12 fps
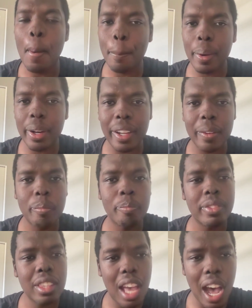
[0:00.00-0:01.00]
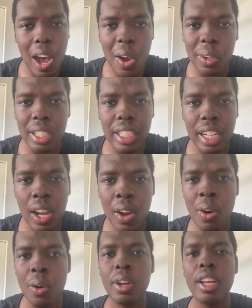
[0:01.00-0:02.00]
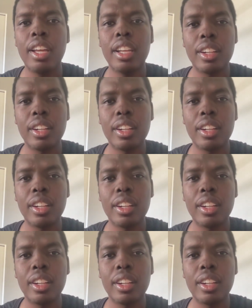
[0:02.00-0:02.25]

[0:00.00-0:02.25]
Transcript: But all in all,